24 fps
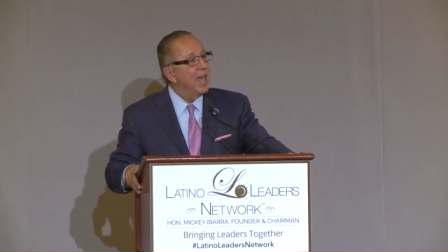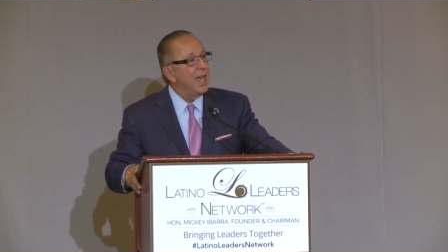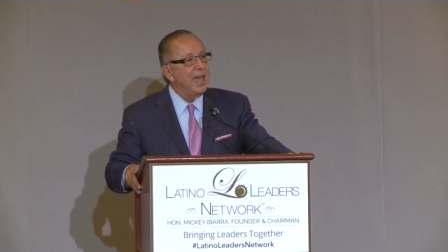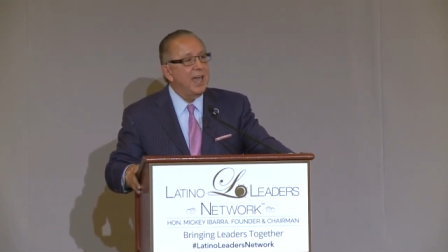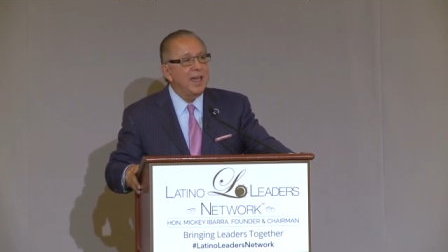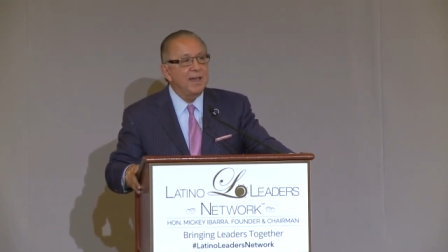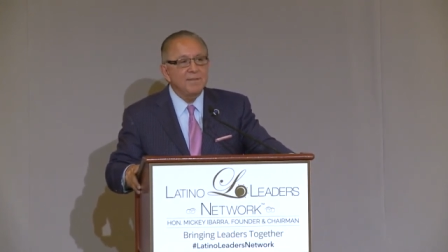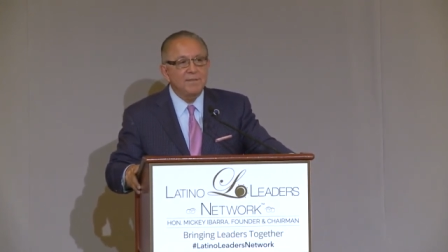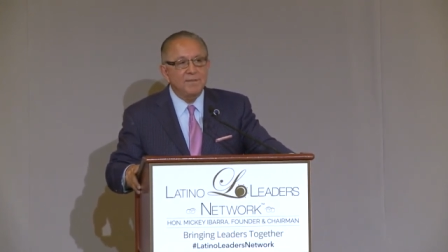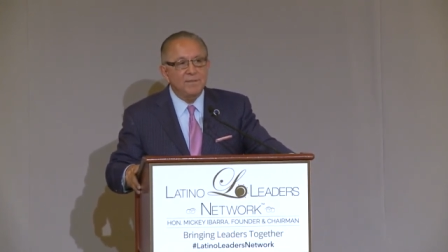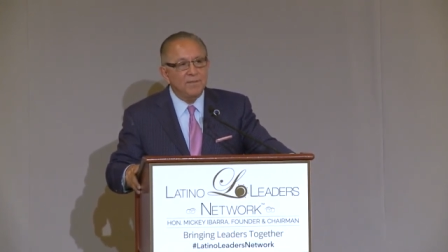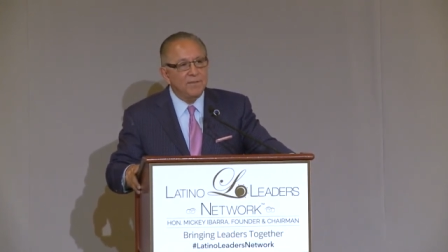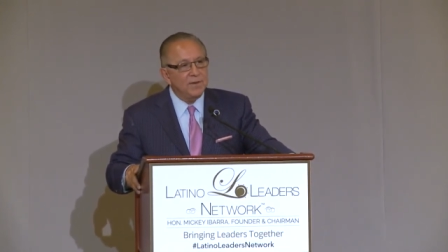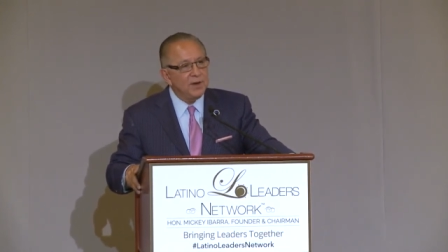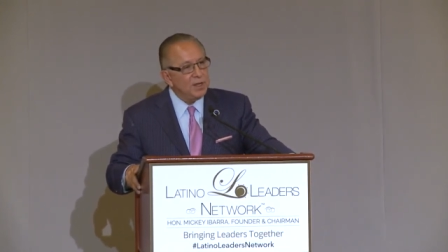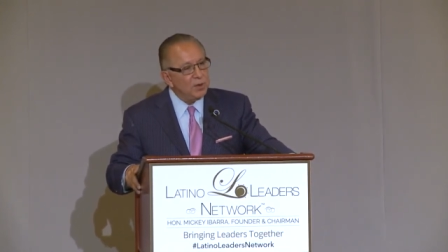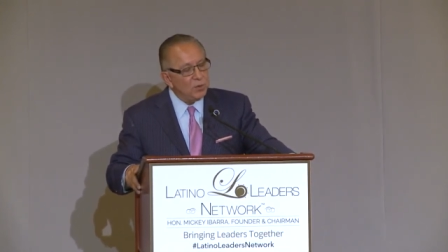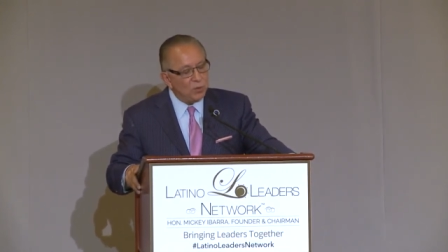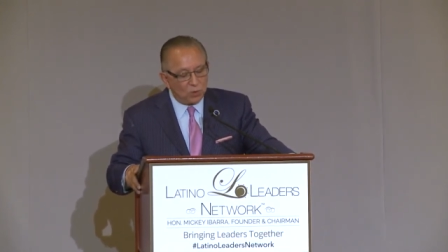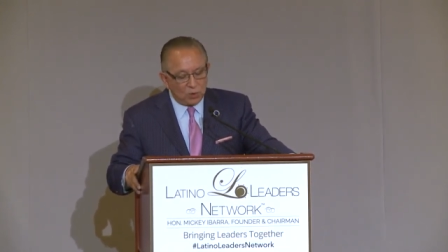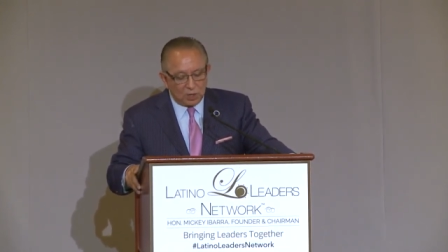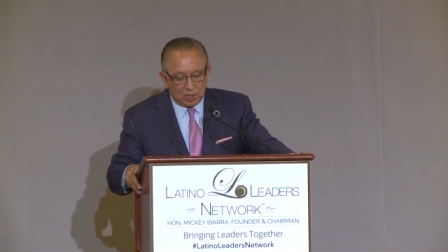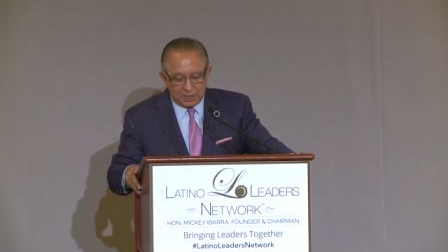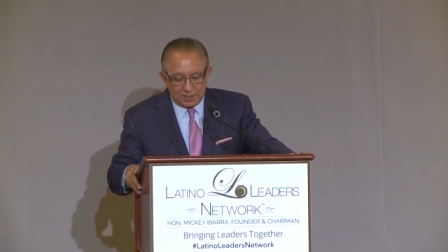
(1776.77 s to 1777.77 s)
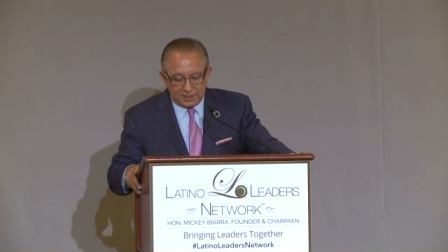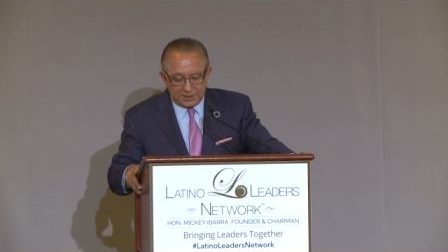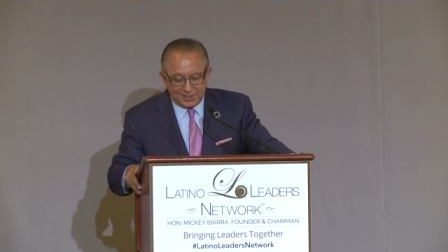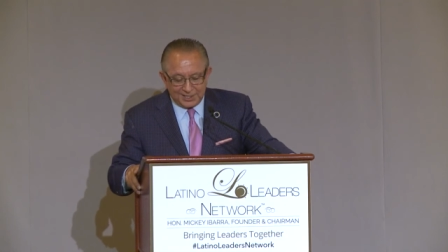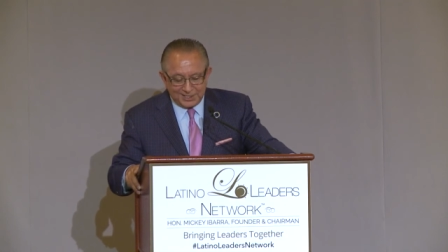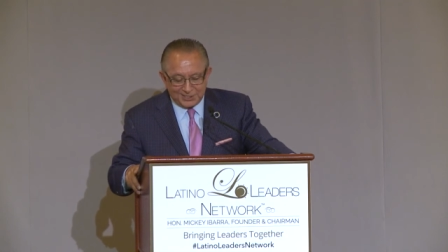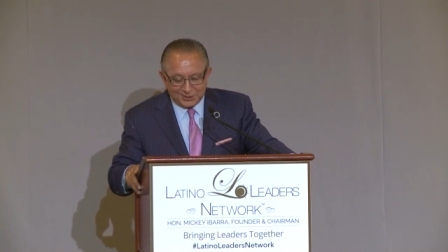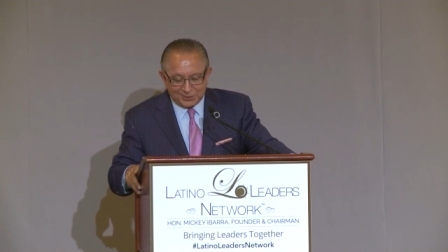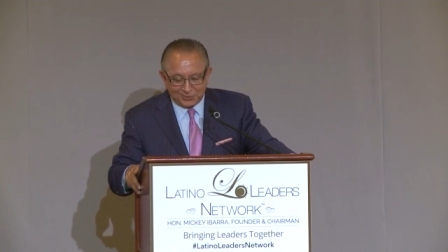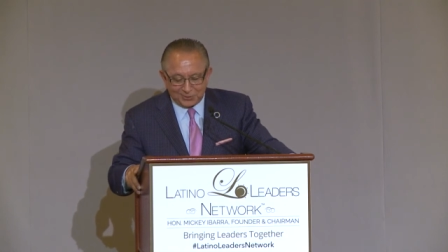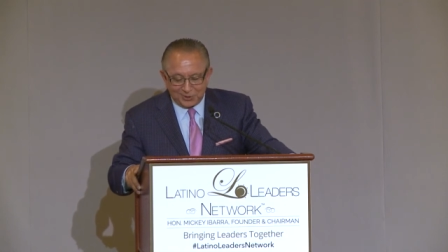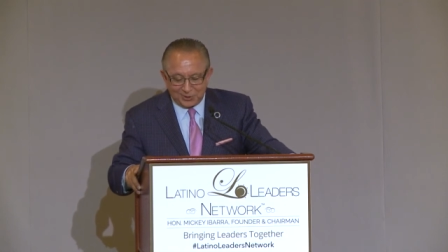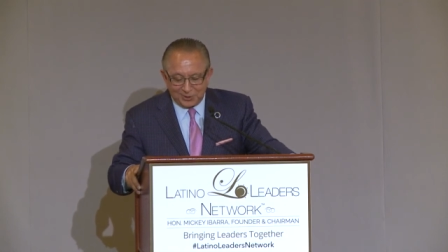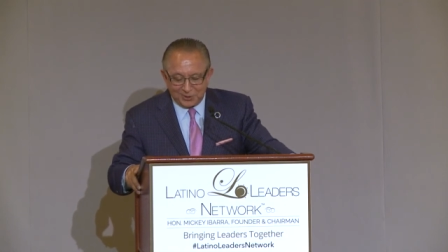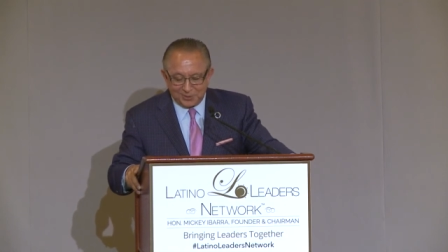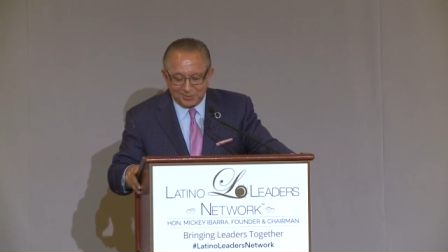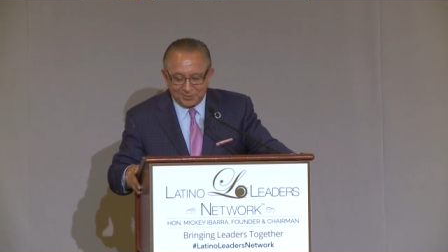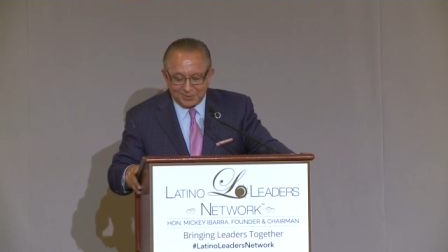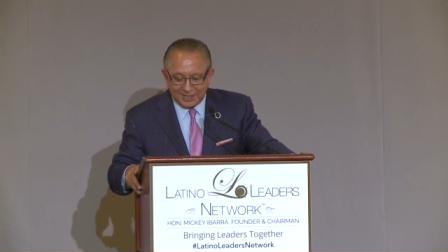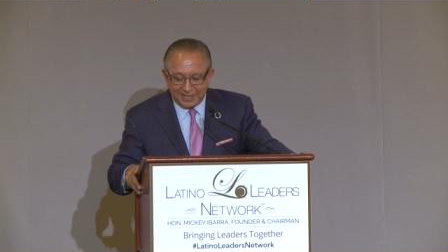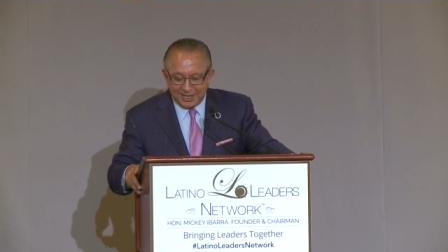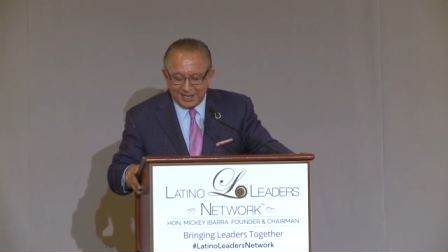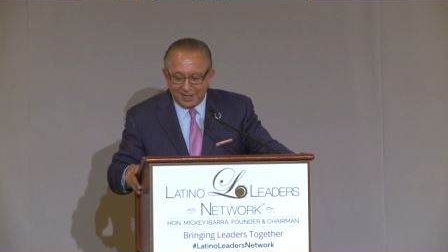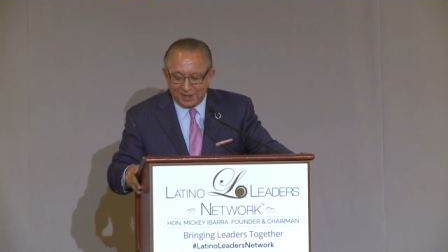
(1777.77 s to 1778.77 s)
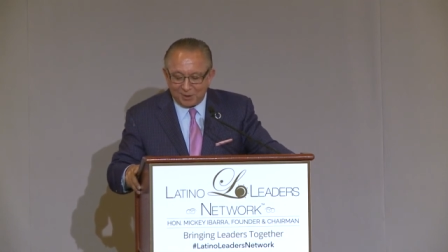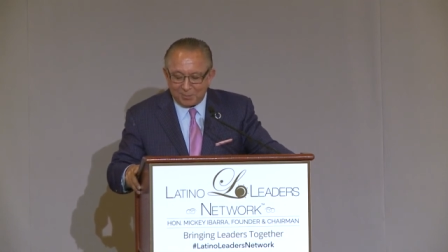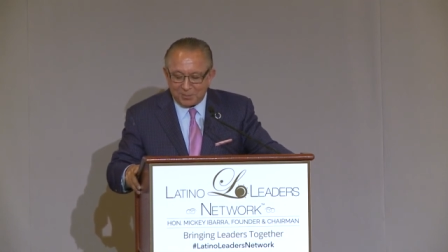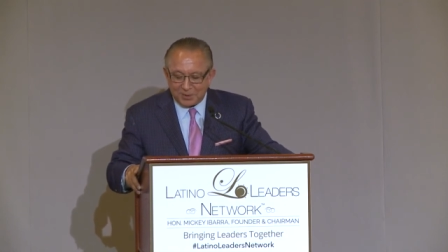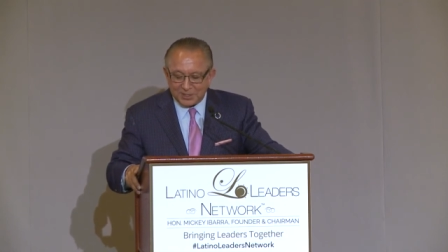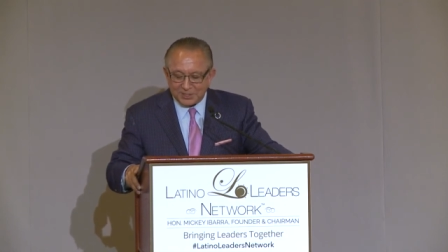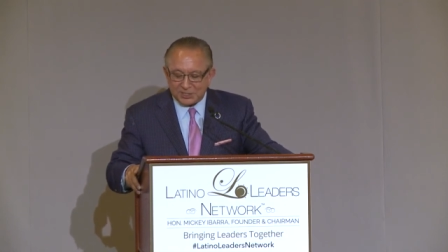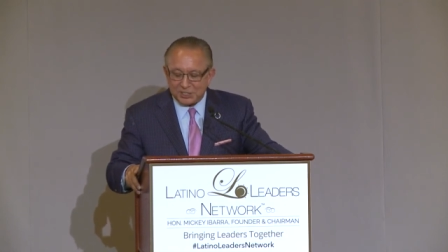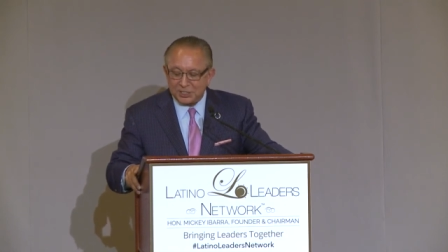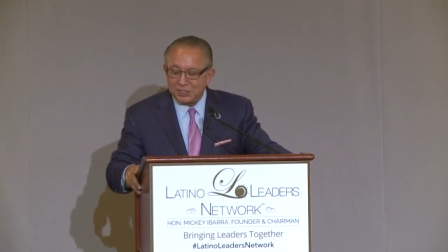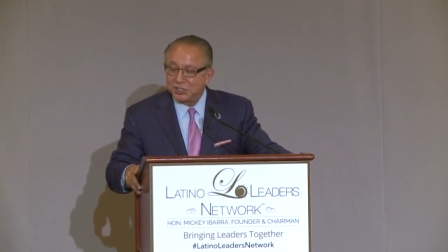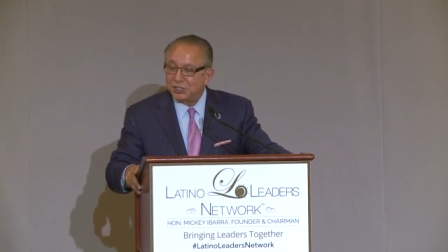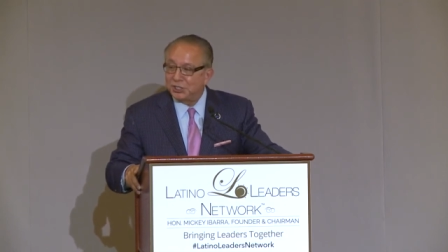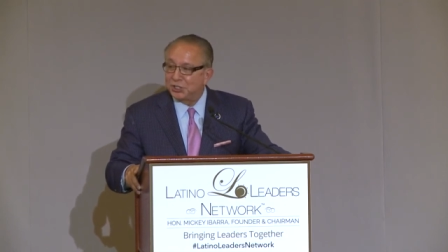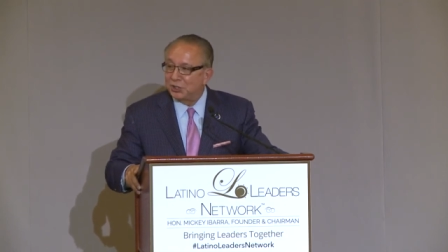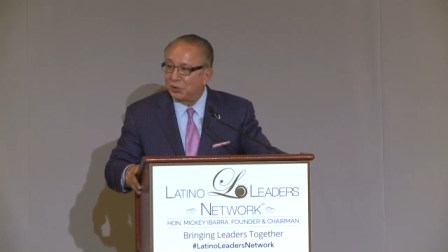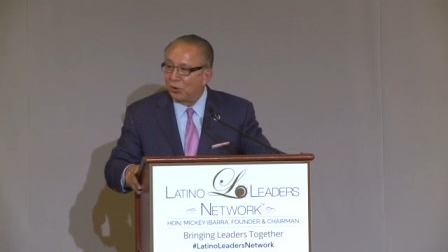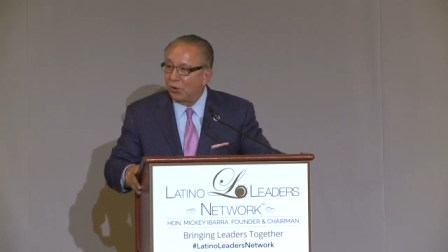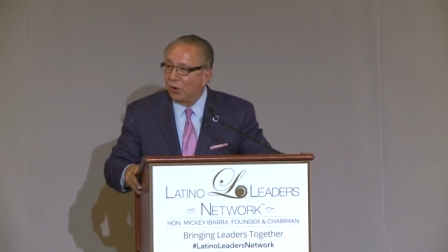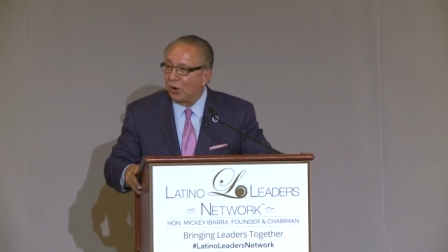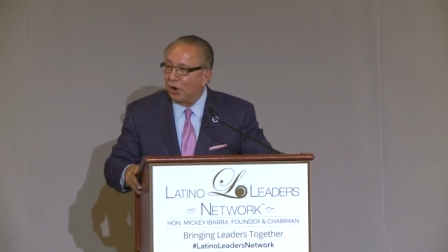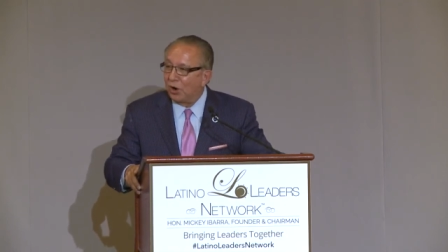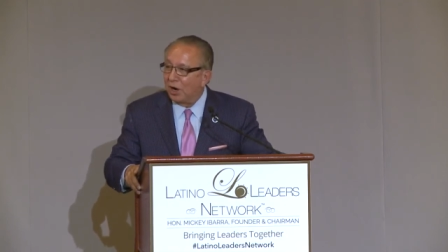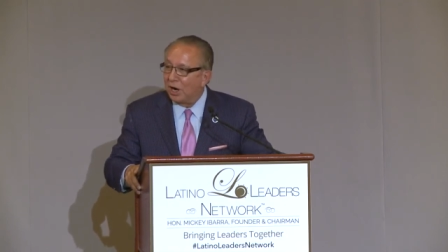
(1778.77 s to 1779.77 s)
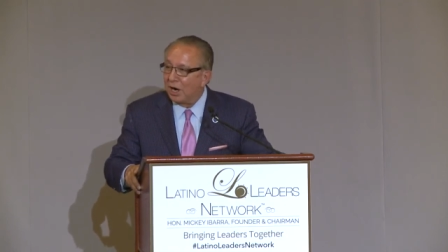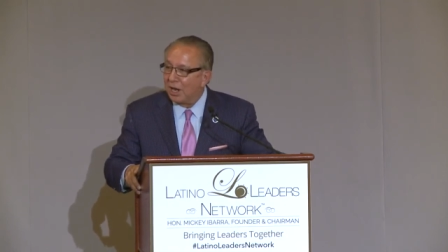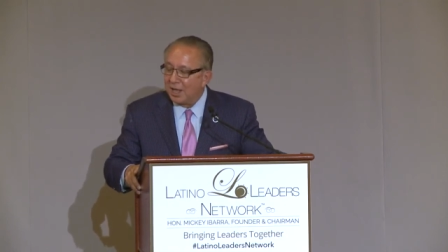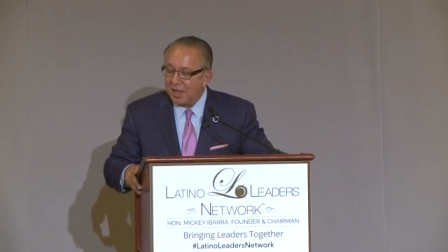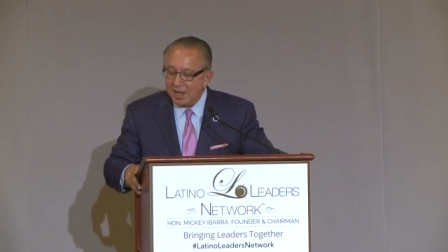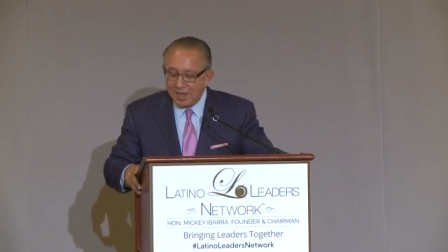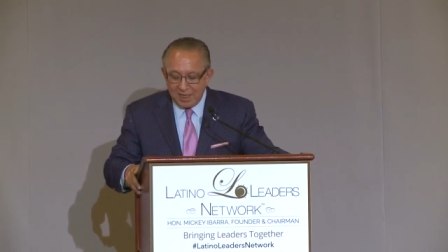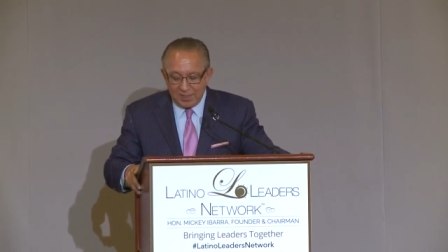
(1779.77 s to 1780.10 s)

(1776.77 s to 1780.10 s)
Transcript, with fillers: everyone in this room, to help us ensure